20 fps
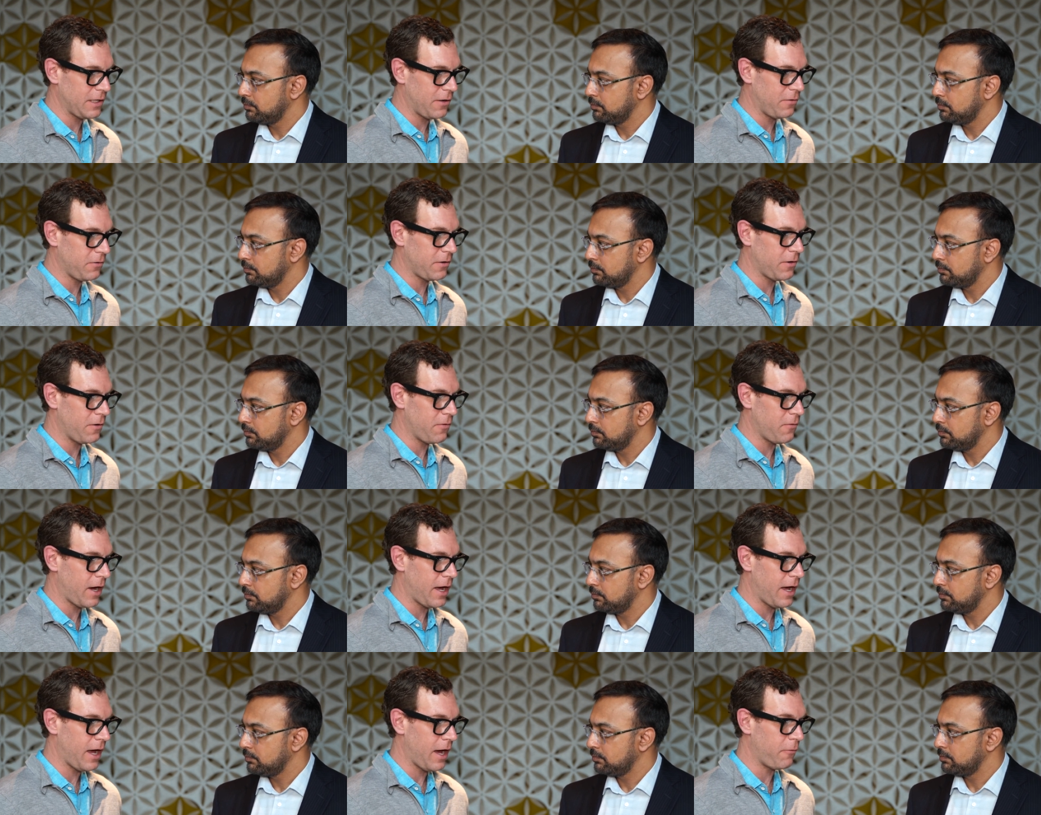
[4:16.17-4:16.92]

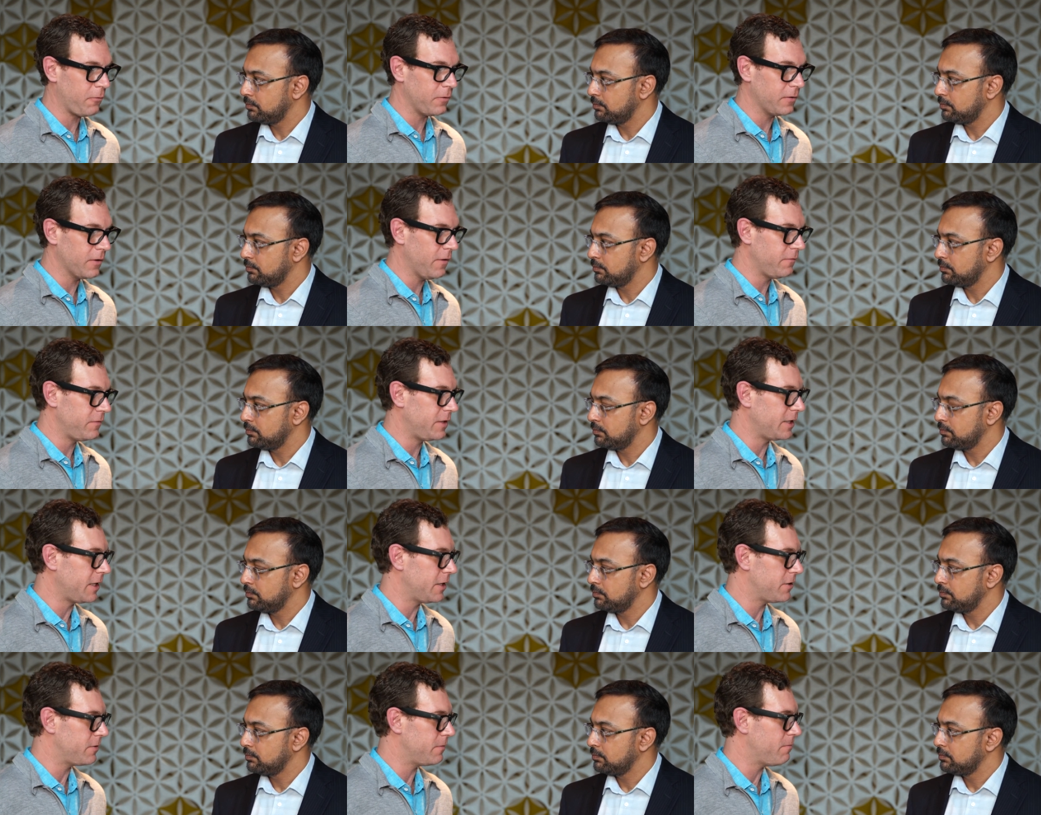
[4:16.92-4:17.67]
Speaker 1: telco, I, I would love to
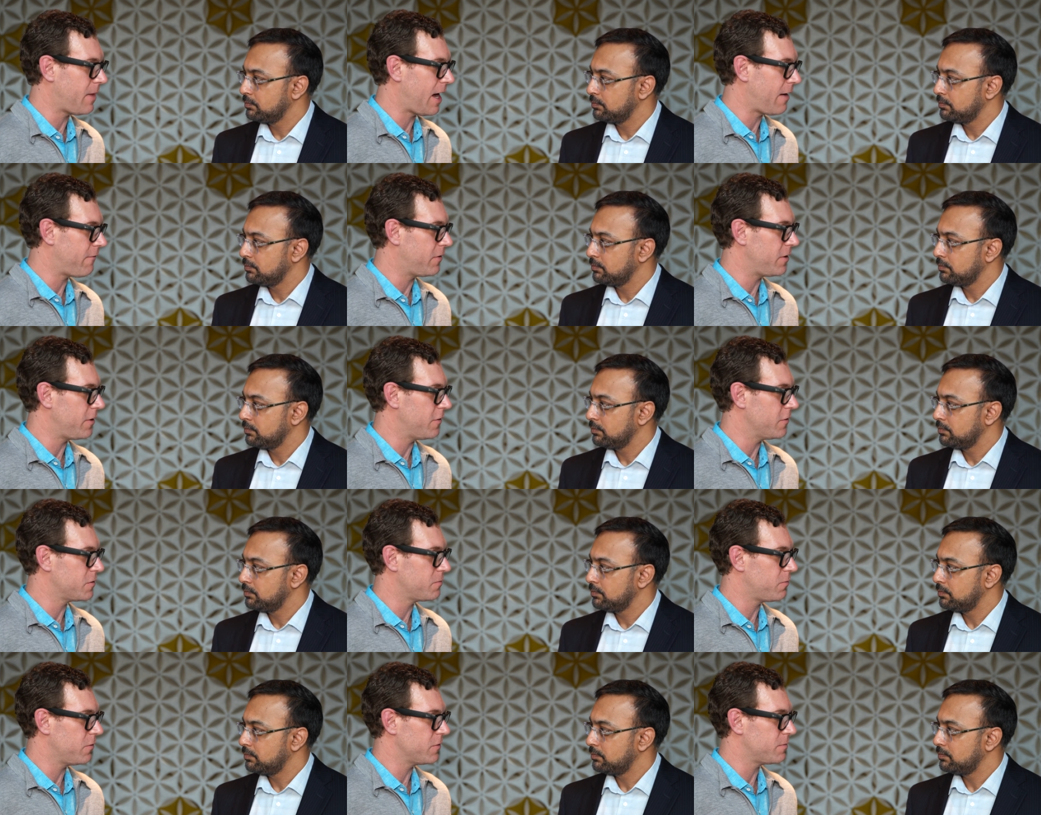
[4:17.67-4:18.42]
get
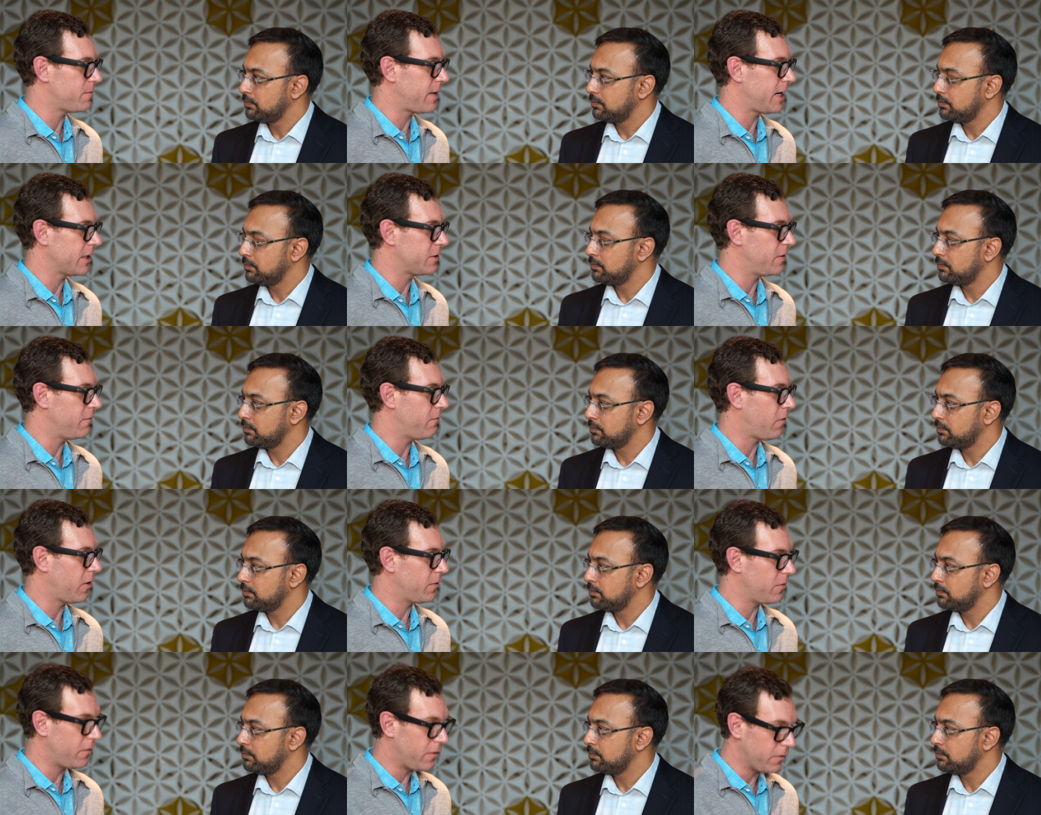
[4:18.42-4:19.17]
Mavenir's perspective
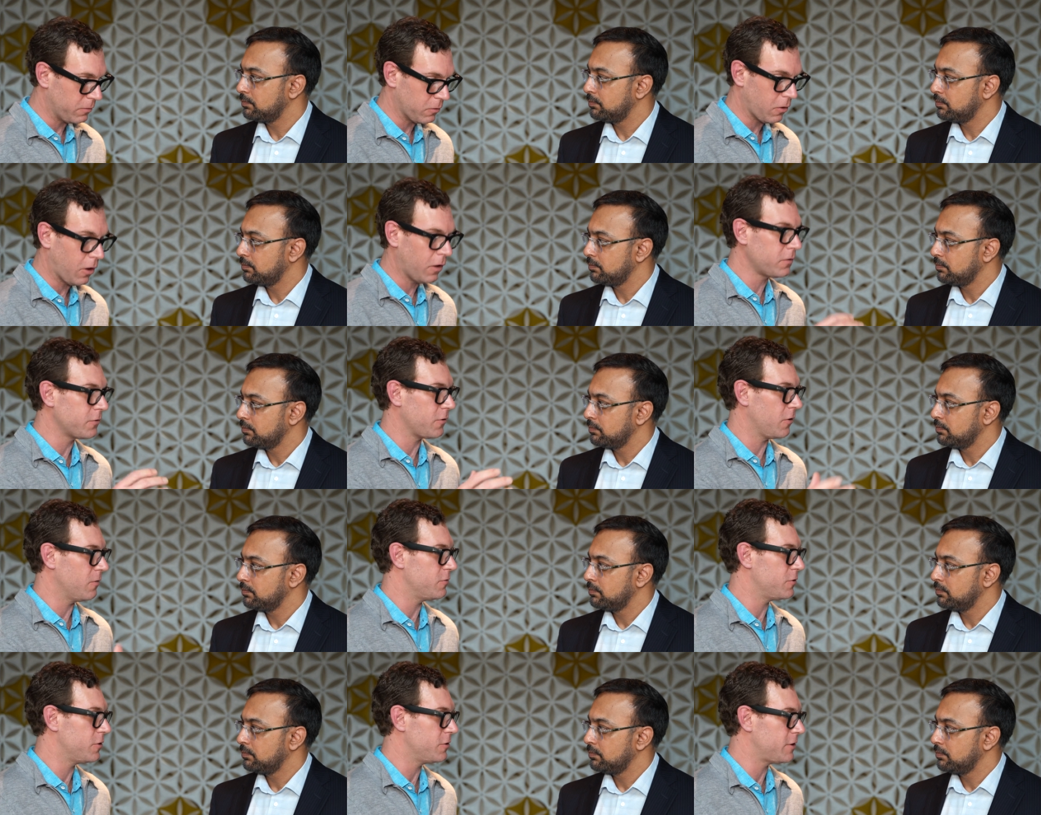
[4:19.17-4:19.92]
on the
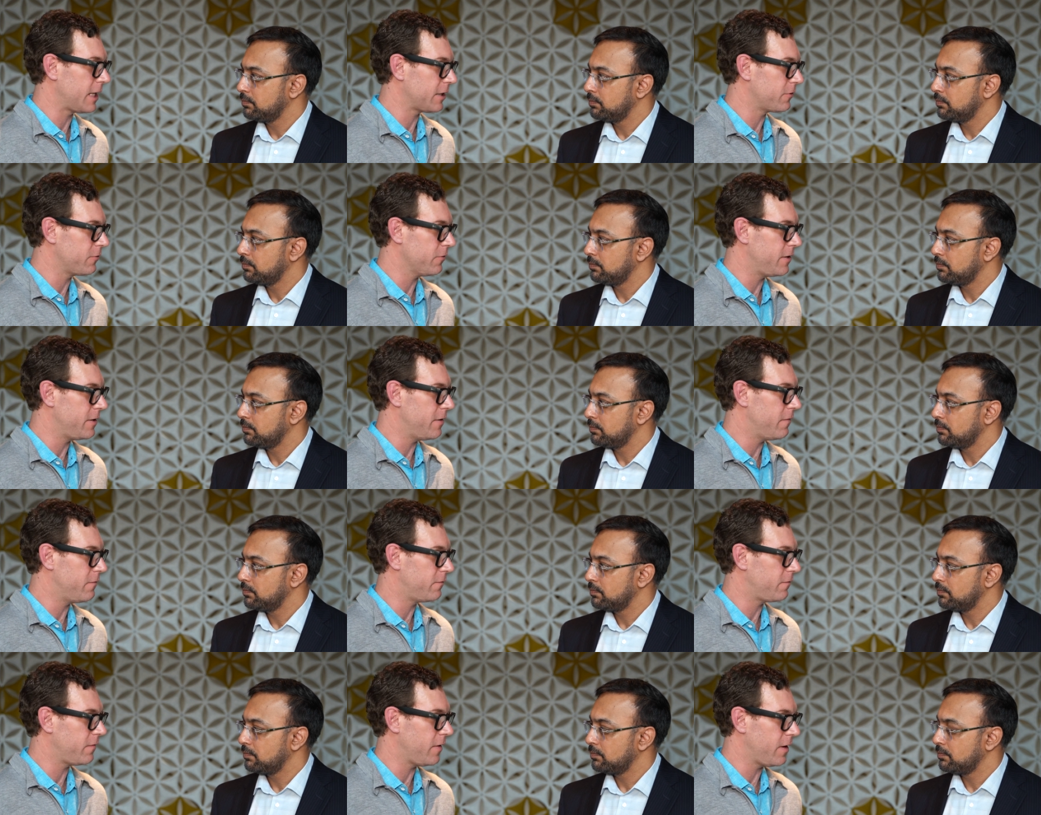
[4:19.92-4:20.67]
long-term trajectory
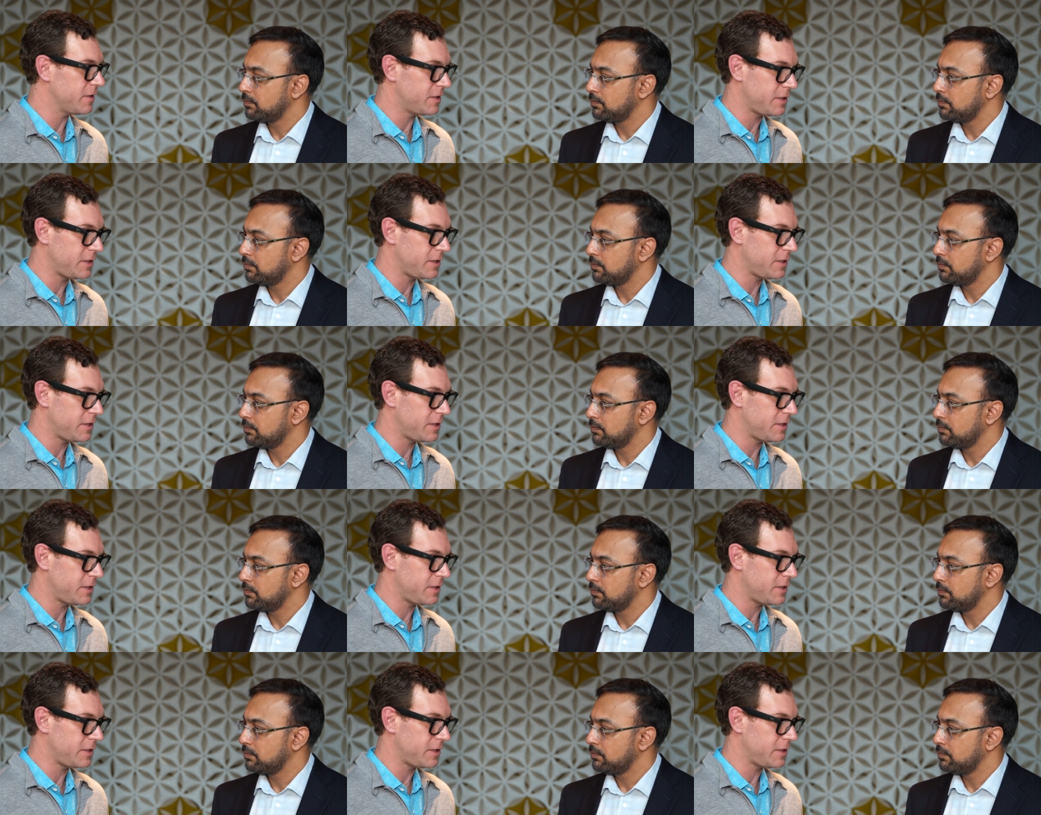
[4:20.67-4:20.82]
of uh,